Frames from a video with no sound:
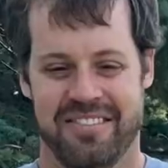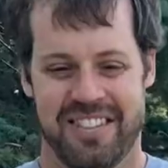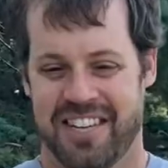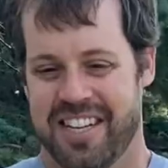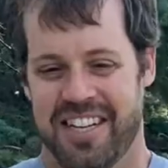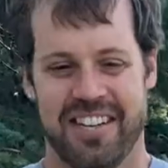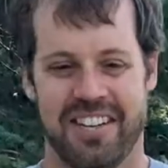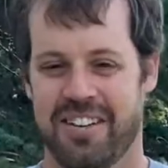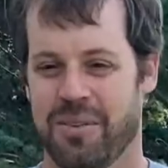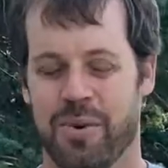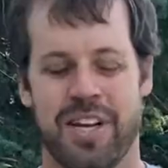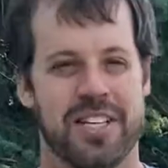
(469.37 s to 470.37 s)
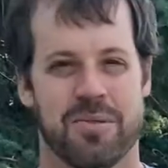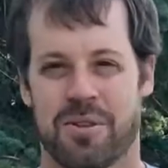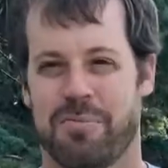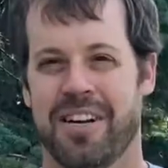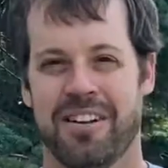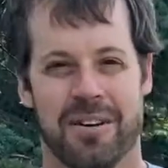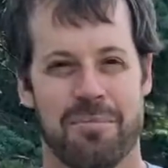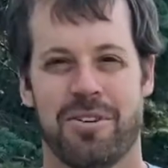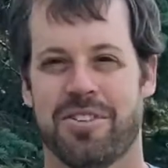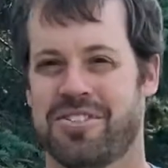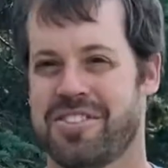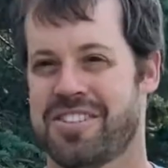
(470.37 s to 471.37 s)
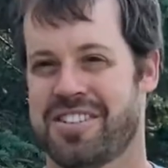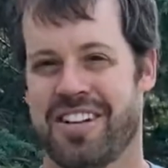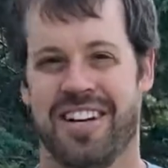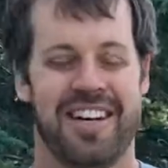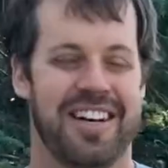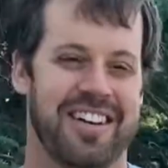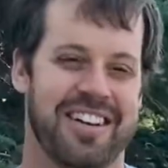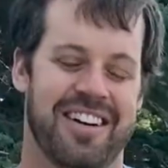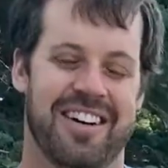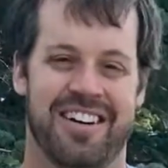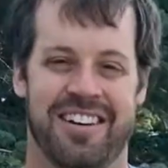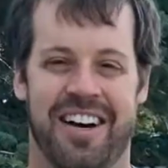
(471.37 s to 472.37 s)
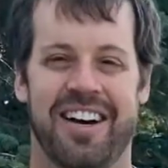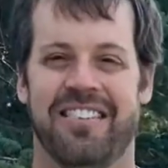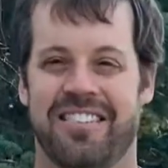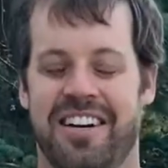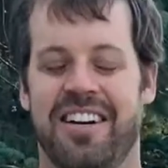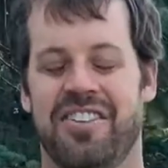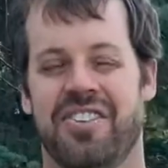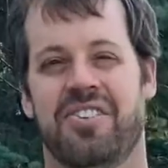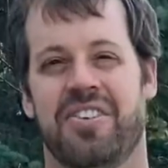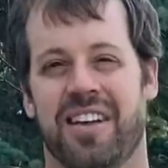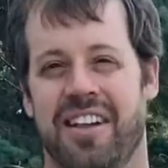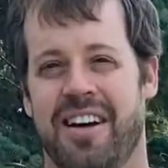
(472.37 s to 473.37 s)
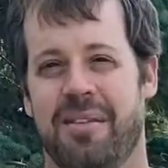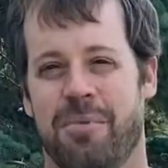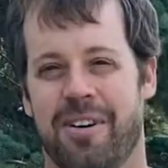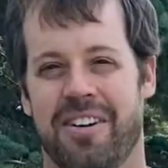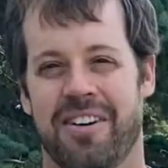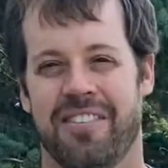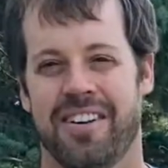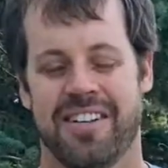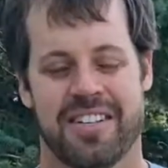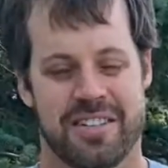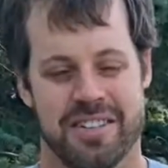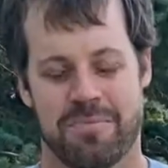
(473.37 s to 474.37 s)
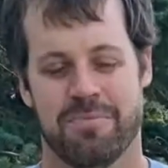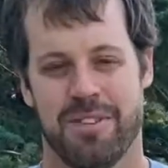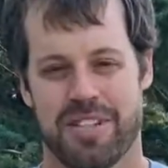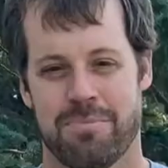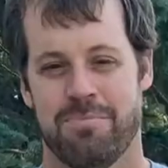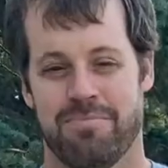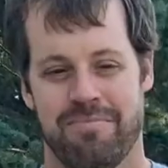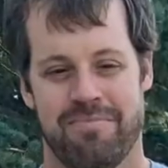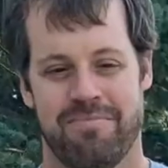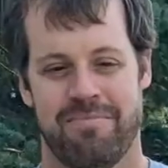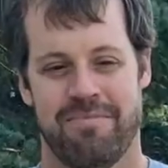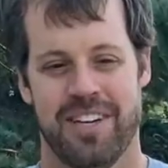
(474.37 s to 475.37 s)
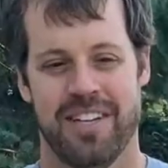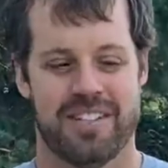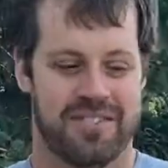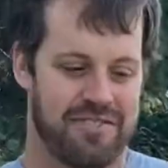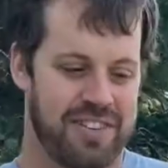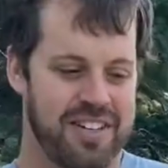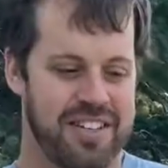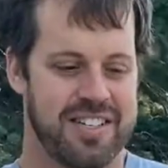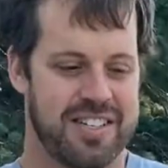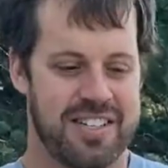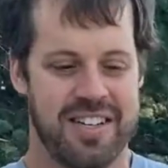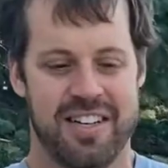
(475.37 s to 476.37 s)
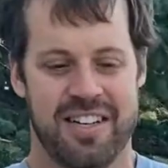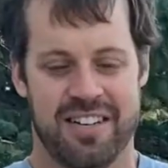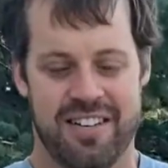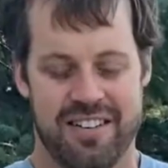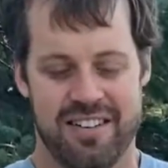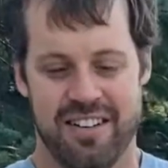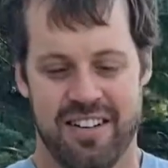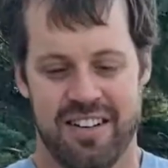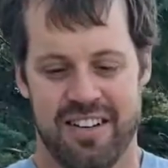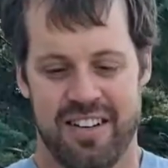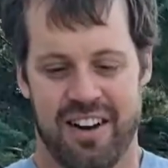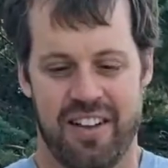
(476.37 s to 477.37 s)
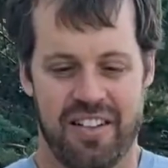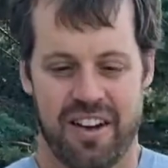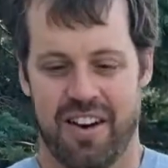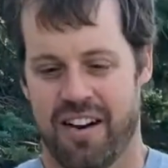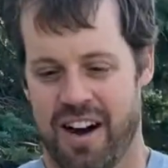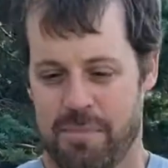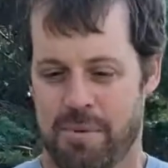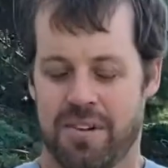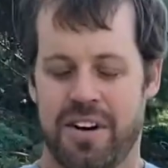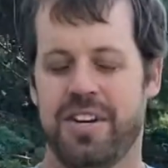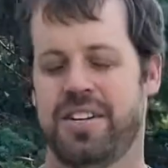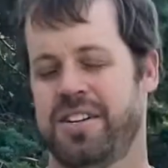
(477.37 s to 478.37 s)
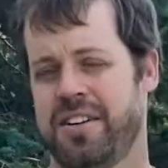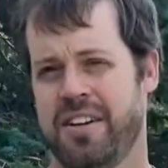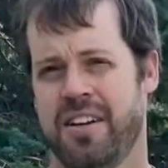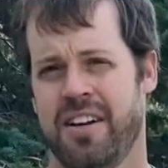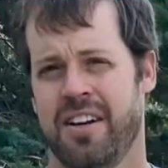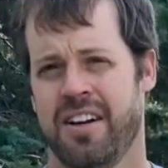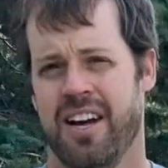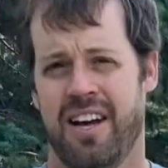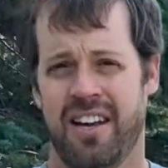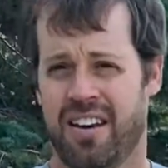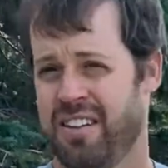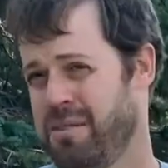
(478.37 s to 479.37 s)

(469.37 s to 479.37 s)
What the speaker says: get into the weeds with my numbers, and I enjoy that part of it. It's fun to see it on their operation and other